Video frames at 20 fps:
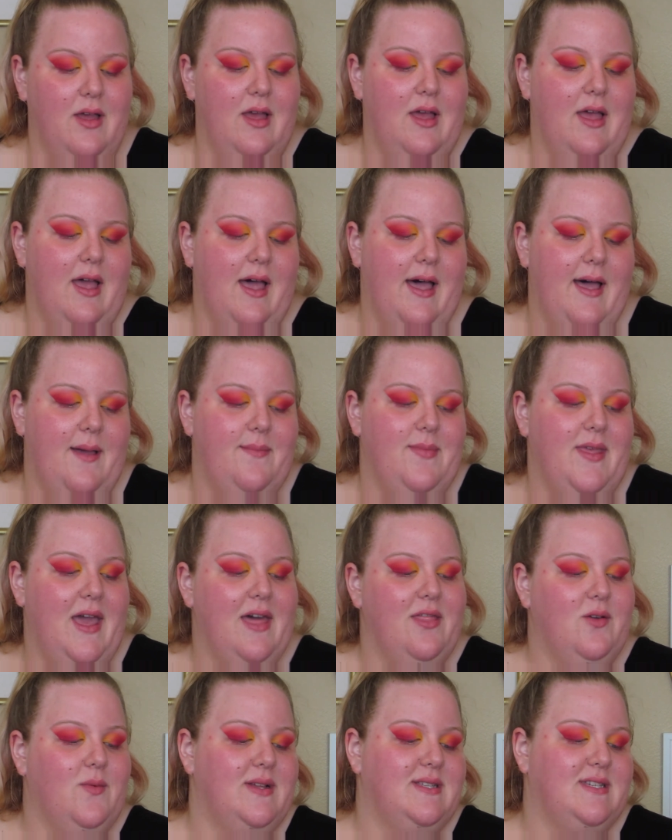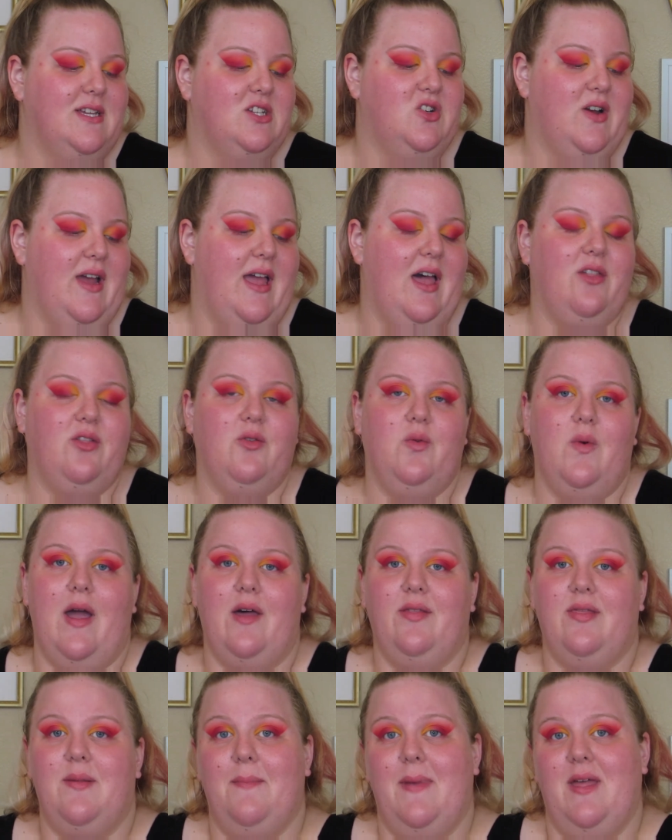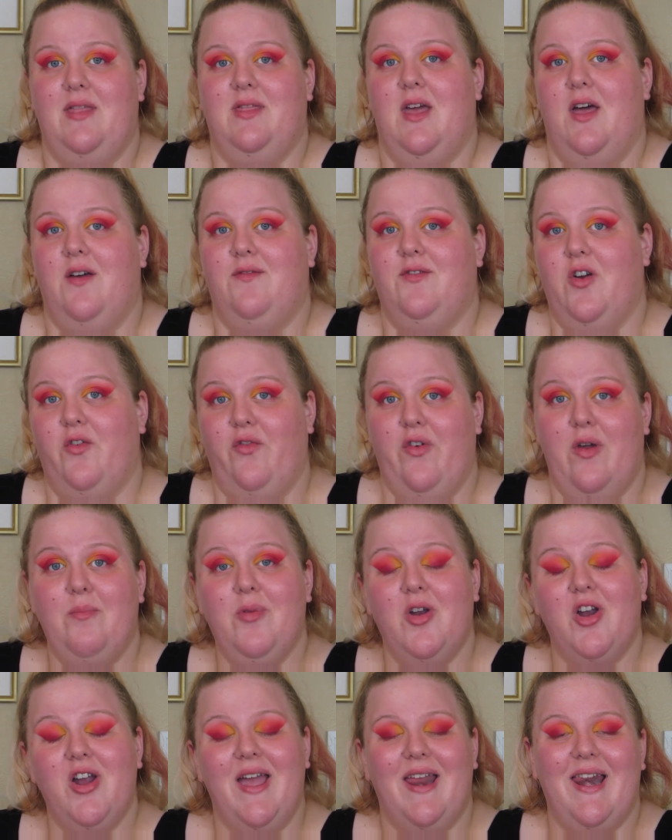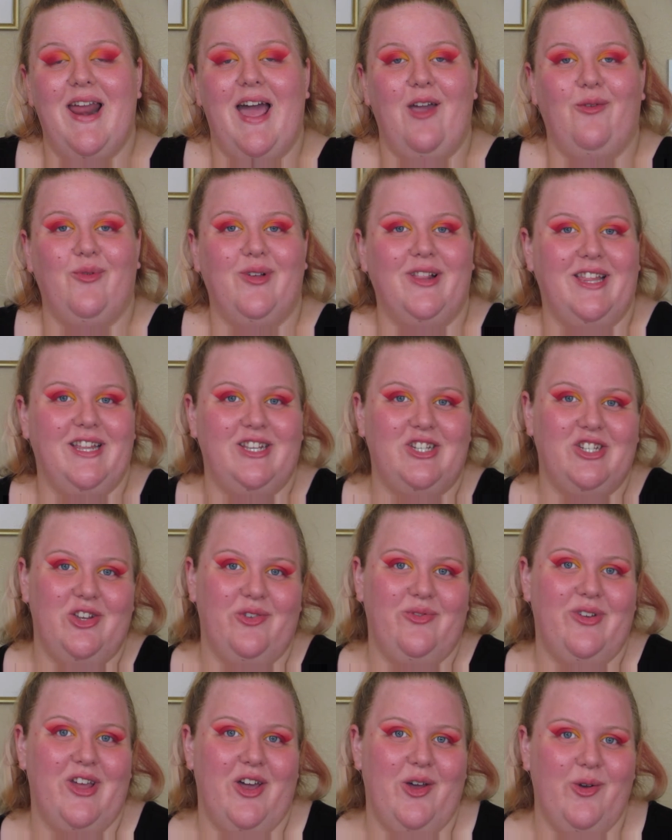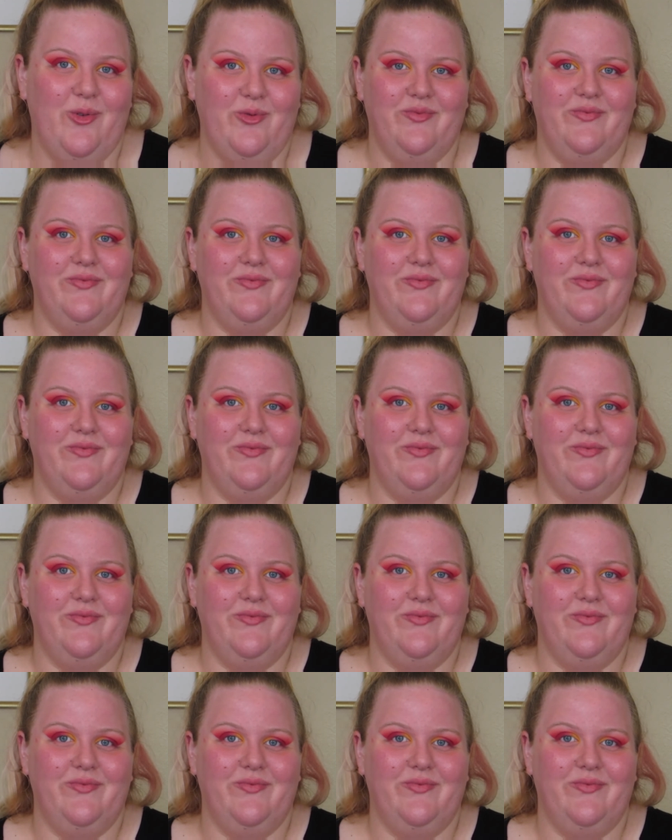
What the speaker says: The other ones I'll try out throughout the month of November, and I will let you know.